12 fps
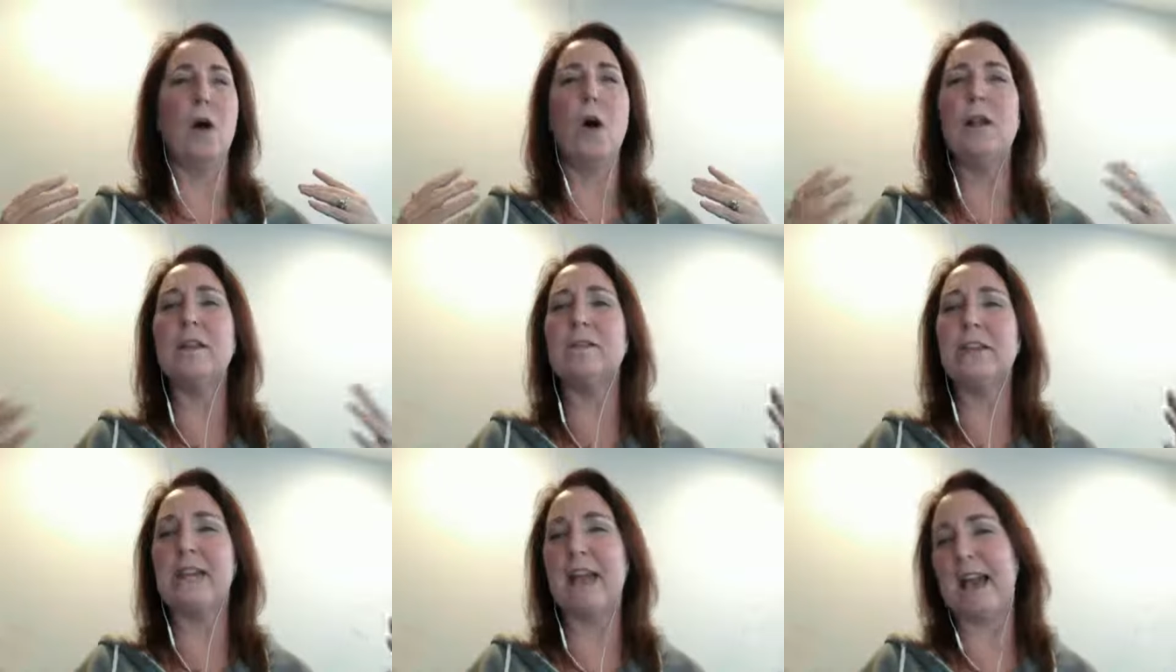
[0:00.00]
all of
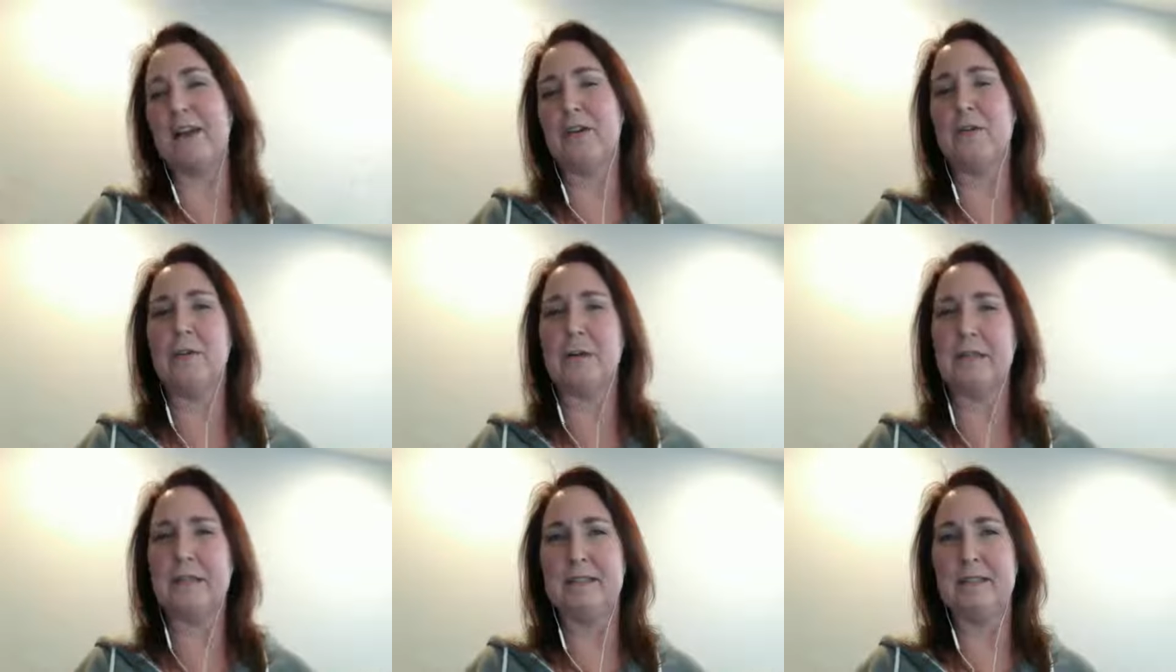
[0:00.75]
the
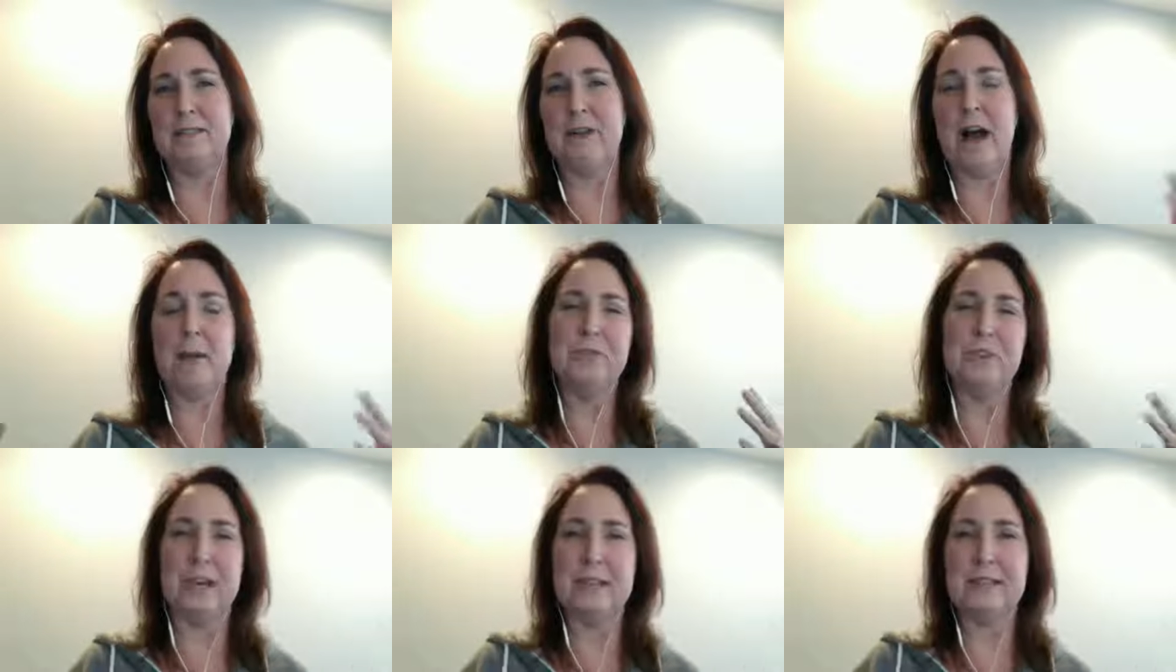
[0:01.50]
categories of
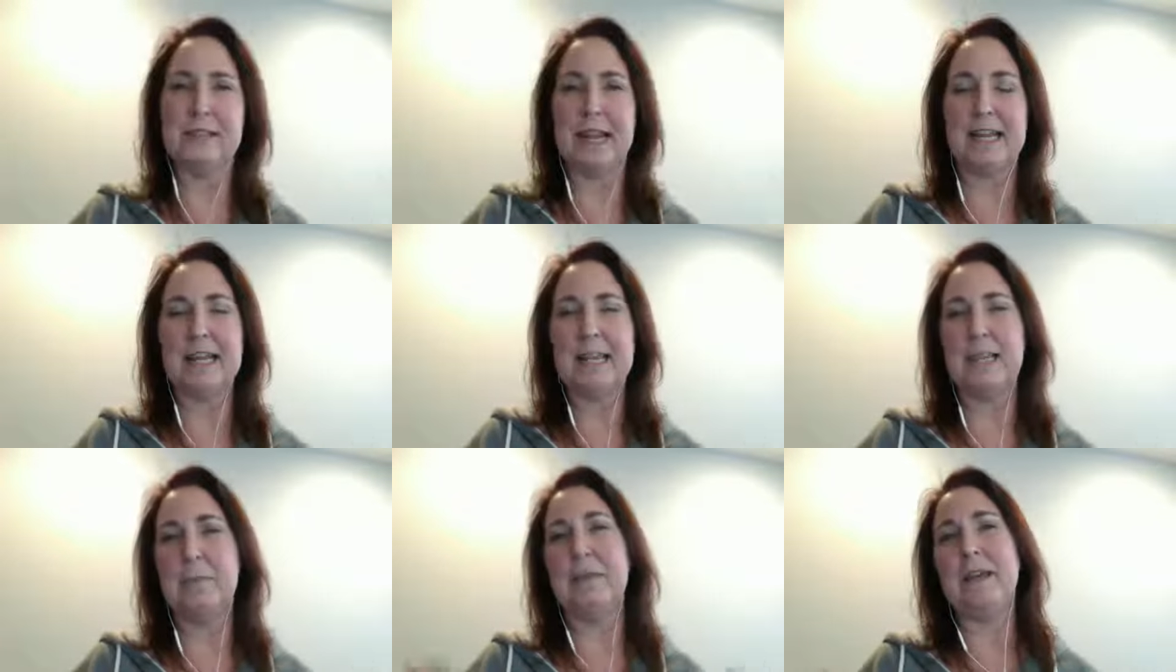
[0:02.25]
objects that I
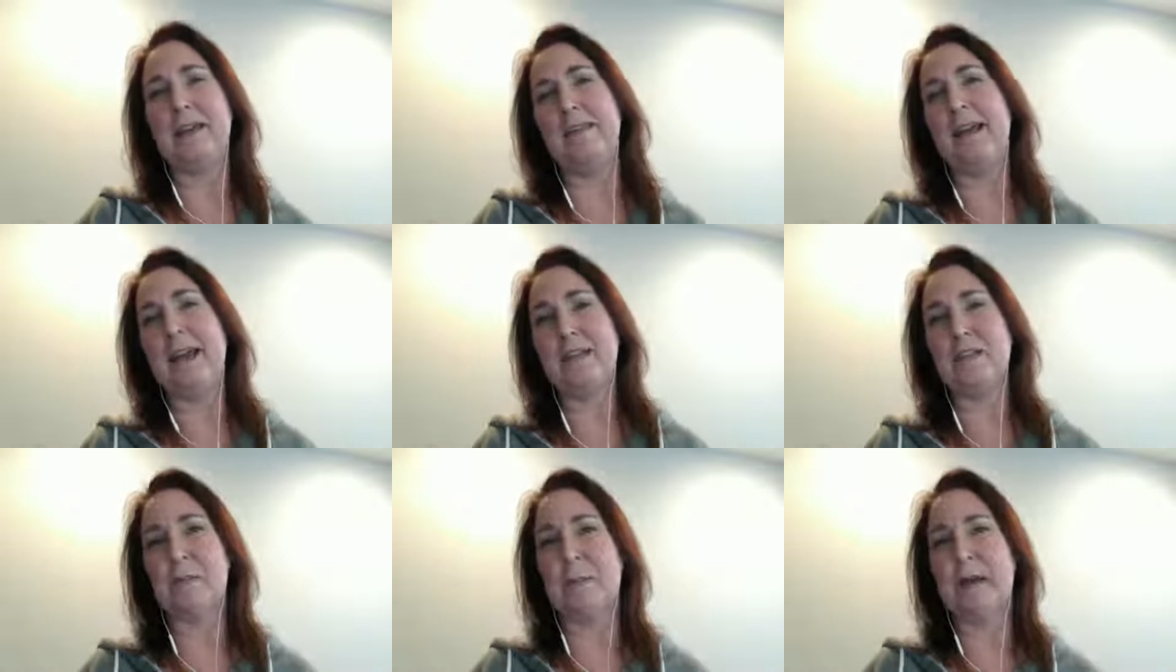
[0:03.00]
keep in that
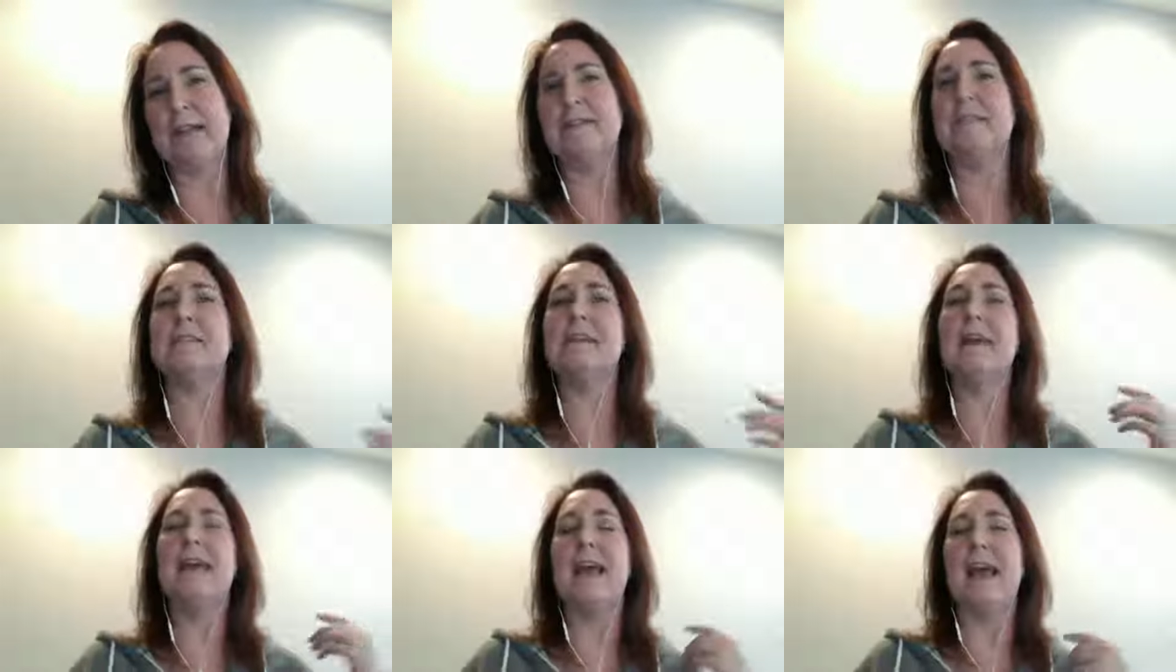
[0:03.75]
space
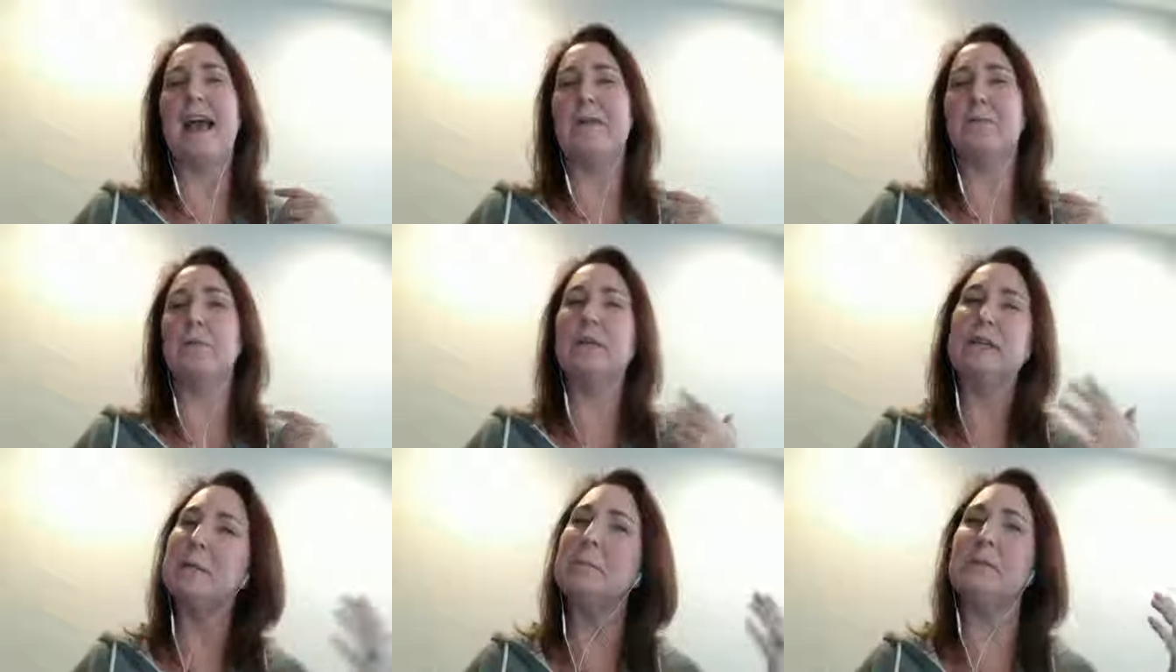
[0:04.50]
and
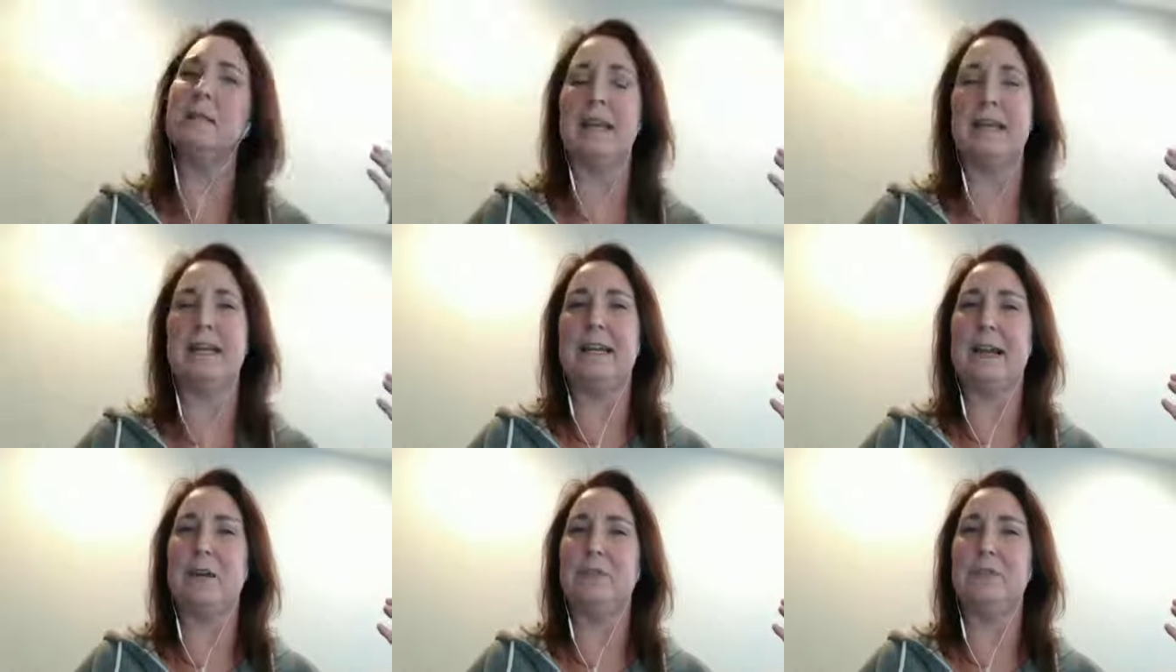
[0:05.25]
really plan it
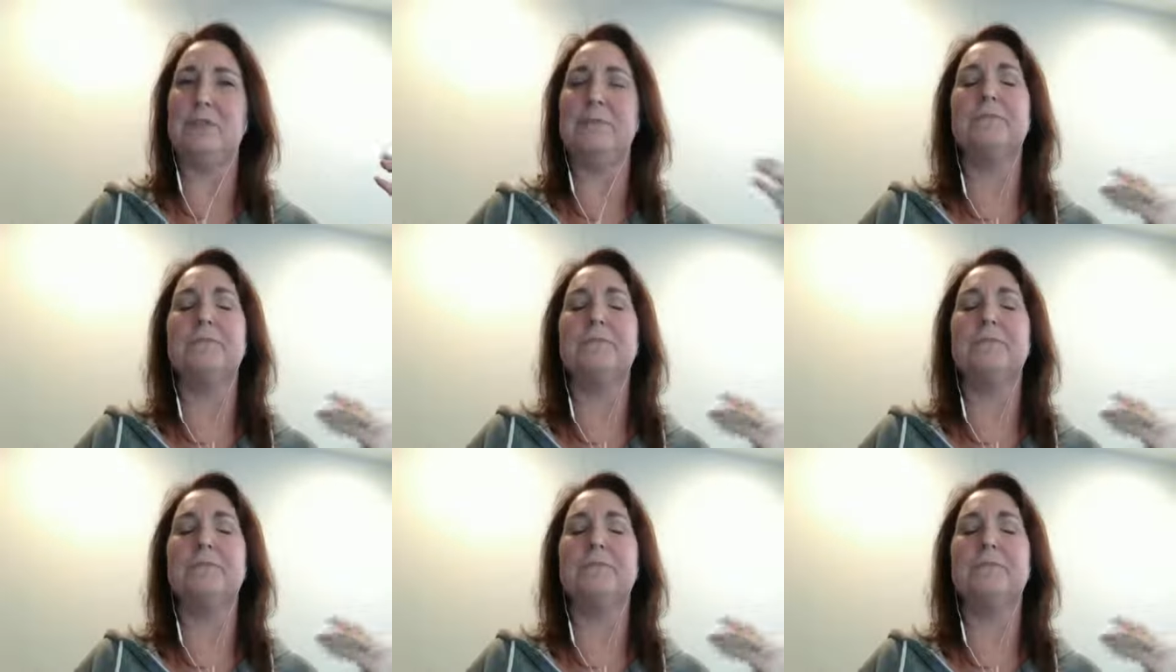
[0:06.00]
out.